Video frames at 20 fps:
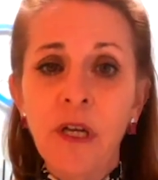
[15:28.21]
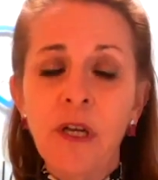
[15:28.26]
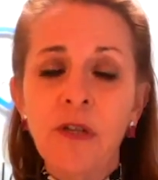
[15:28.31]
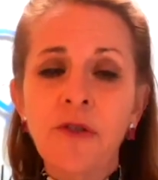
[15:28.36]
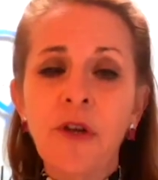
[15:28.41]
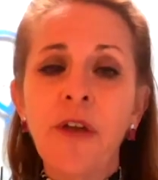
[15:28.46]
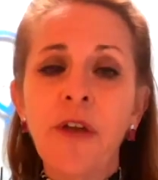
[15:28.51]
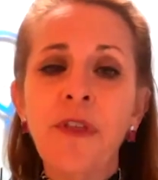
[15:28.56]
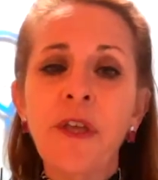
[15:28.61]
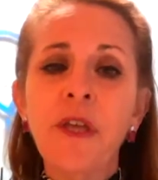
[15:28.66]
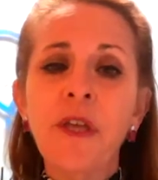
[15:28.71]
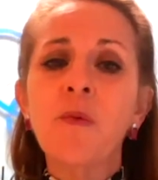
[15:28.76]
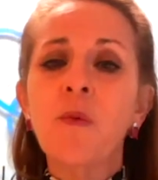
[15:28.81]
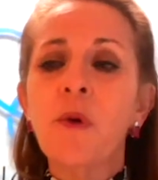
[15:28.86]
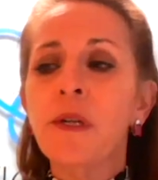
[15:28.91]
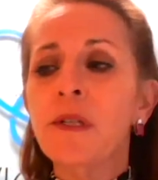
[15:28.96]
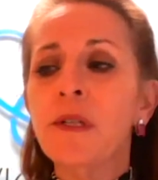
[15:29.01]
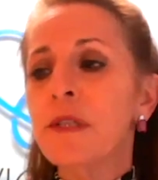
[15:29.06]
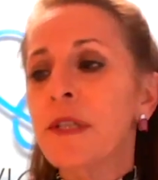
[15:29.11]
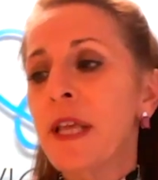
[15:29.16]
So I think
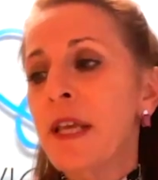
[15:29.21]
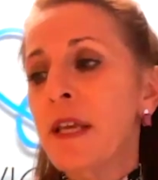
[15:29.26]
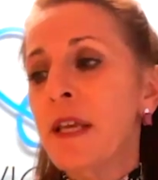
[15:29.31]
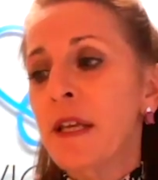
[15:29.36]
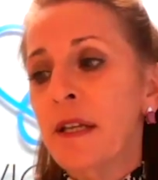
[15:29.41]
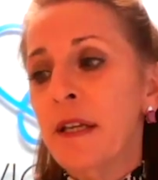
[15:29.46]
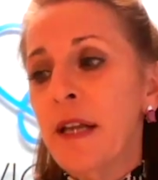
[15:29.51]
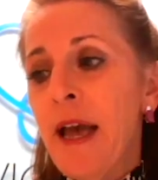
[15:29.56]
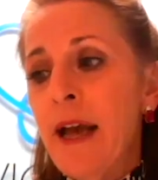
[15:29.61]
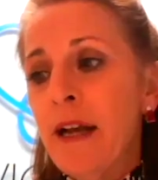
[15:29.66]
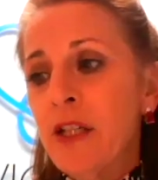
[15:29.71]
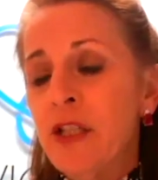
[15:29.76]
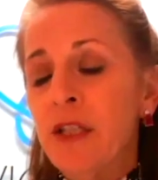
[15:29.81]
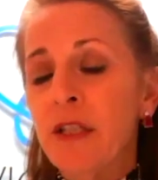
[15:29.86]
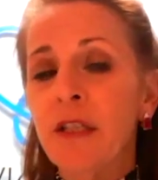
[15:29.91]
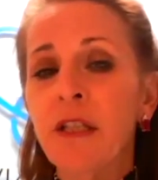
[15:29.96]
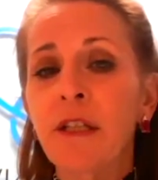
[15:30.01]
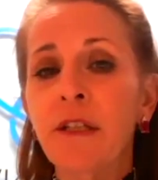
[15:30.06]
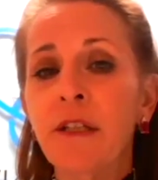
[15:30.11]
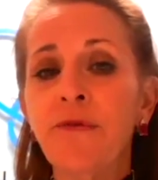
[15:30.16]
once they can
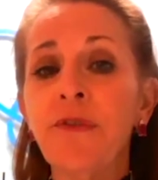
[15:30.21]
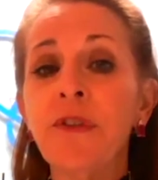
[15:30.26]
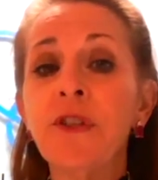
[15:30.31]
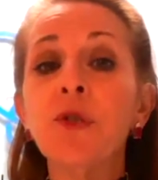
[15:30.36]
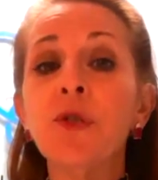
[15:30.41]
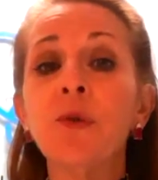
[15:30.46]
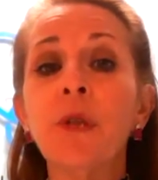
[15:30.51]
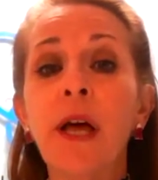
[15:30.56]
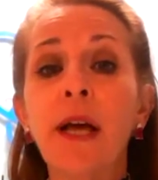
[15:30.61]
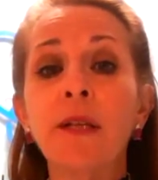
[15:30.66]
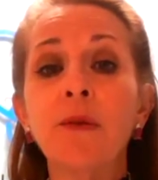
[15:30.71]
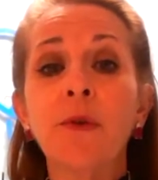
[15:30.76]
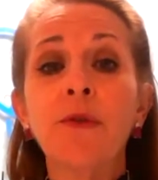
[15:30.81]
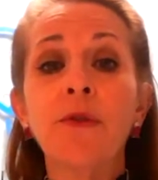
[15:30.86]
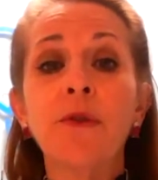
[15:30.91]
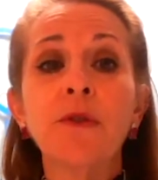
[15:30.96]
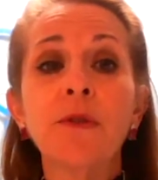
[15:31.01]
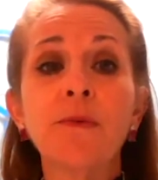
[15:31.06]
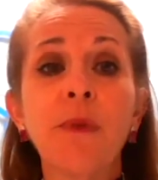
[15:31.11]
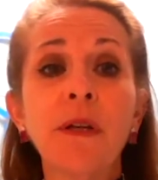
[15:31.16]
actually visualize
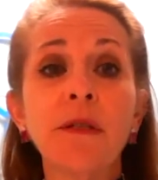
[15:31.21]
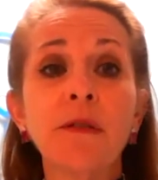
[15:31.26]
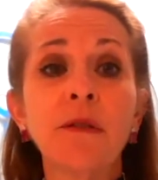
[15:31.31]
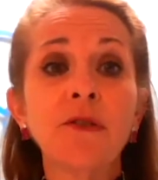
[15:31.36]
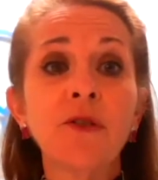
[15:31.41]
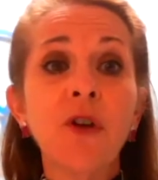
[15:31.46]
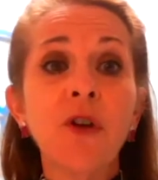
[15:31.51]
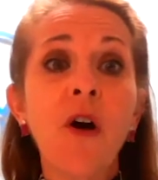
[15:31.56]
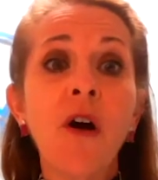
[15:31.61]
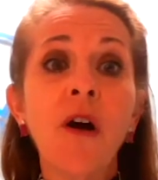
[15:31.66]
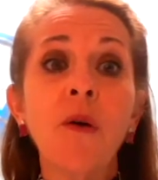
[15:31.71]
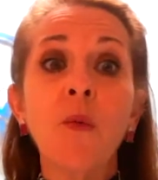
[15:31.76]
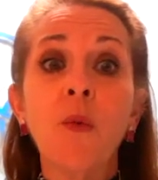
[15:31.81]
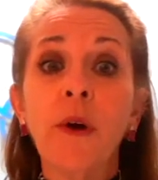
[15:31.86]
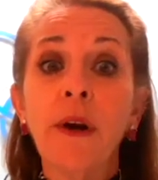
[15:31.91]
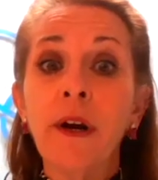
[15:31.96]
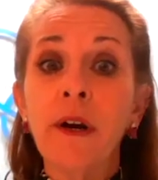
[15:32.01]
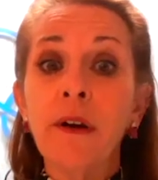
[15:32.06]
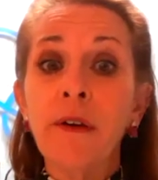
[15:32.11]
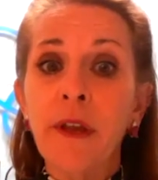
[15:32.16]
what those muscles are,
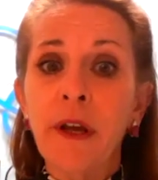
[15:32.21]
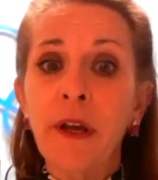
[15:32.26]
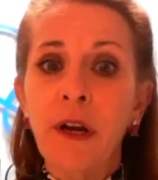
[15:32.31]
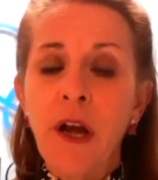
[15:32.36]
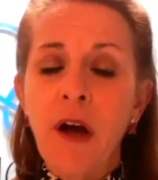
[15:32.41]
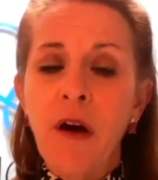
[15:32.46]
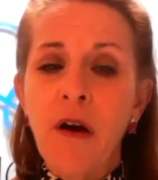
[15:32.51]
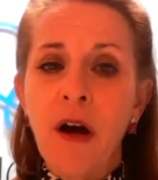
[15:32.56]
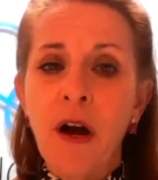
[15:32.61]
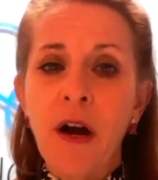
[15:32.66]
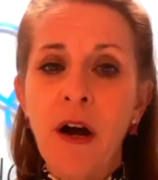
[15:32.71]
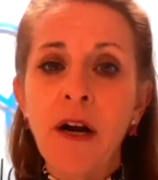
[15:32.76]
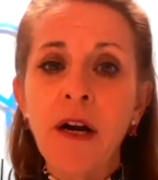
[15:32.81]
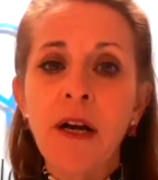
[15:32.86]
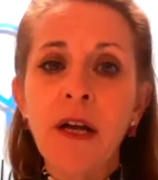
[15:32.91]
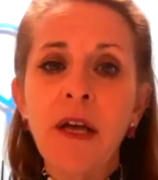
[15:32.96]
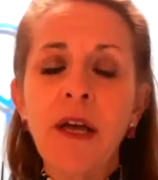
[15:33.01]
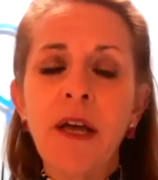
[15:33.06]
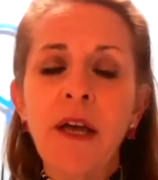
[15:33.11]
where they are,